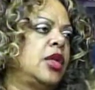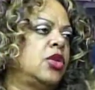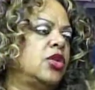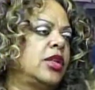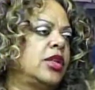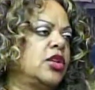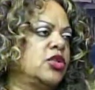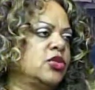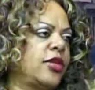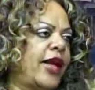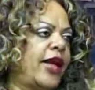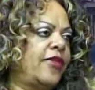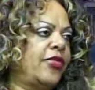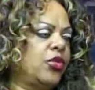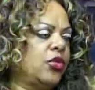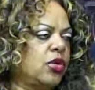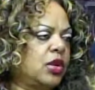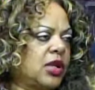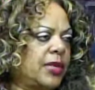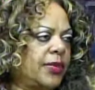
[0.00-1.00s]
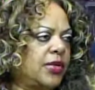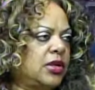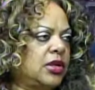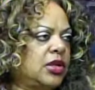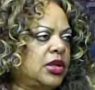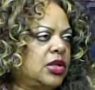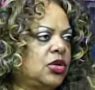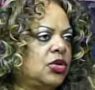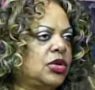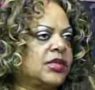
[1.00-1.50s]
You can drive through a community,
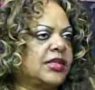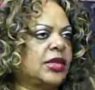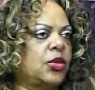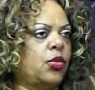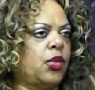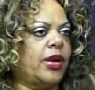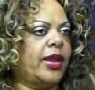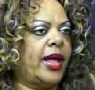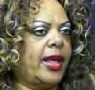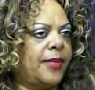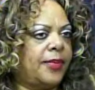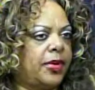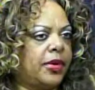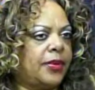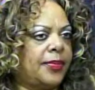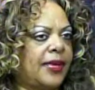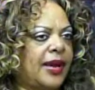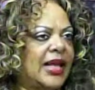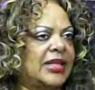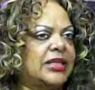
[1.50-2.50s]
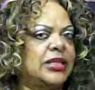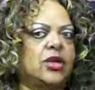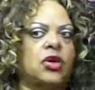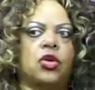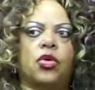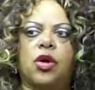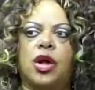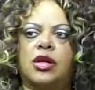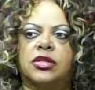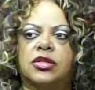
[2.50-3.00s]
you can see one hamburger place, and
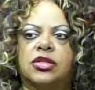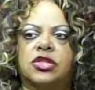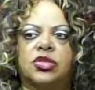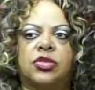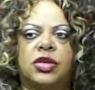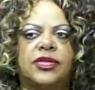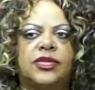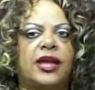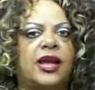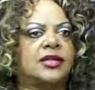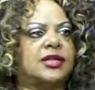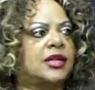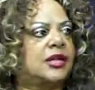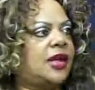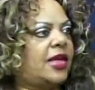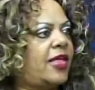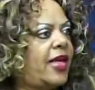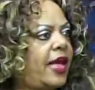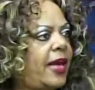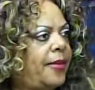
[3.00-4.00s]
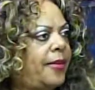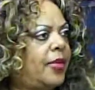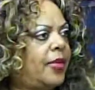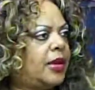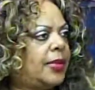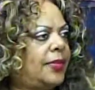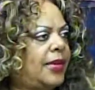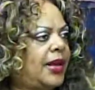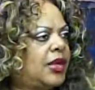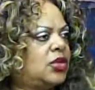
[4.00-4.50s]
across the street there's another hamburger
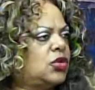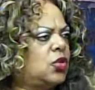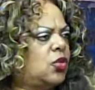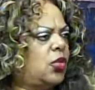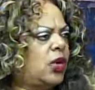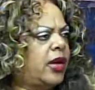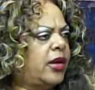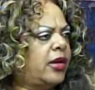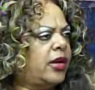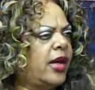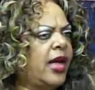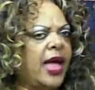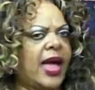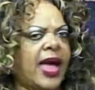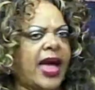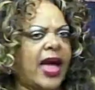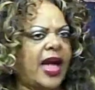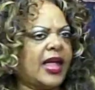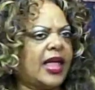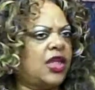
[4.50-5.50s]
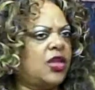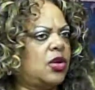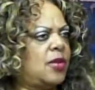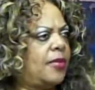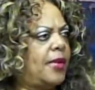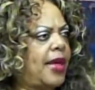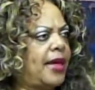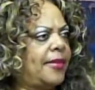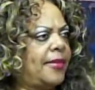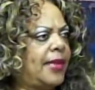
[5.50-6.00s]
place. You wonder, how can you
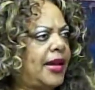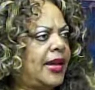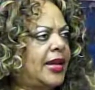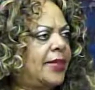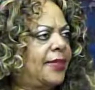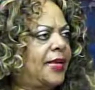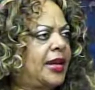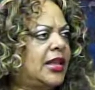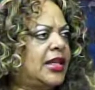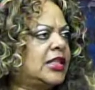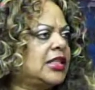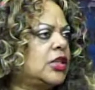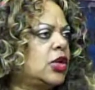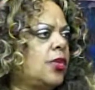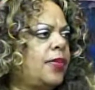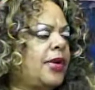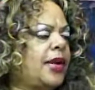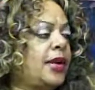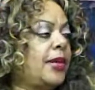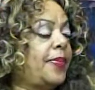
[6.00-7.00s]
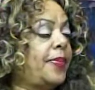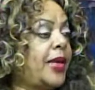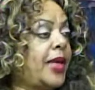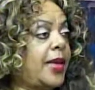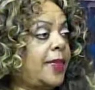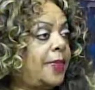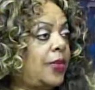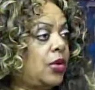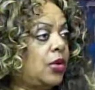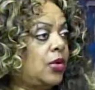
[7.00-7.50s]
make money? But it's so many
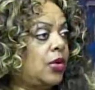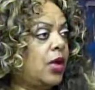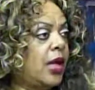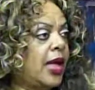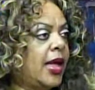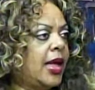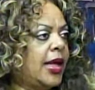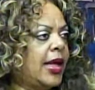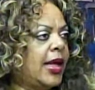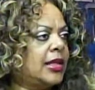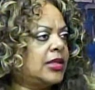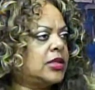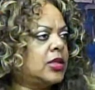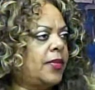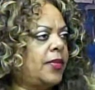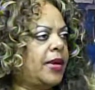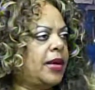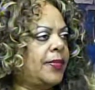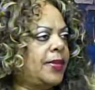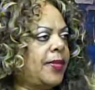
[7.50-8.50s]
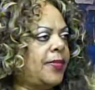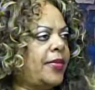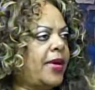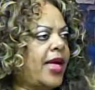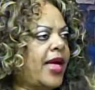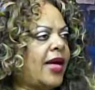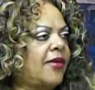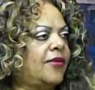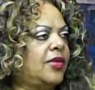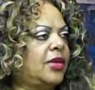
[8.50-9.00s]
people, and so many people
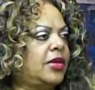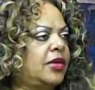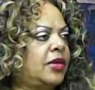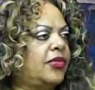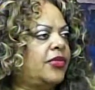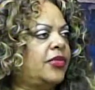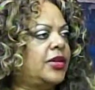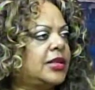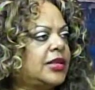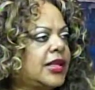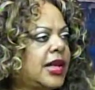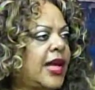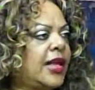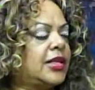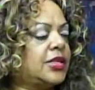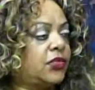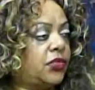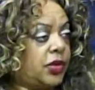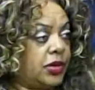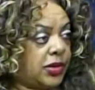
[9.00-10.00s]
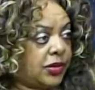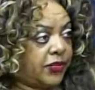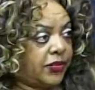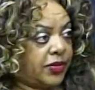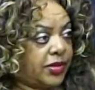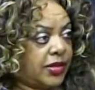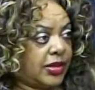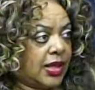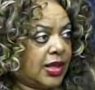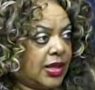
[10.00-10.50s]
have a different taste for
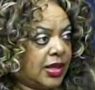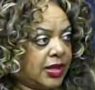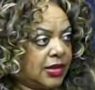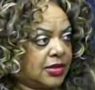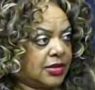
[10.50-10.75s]
different things.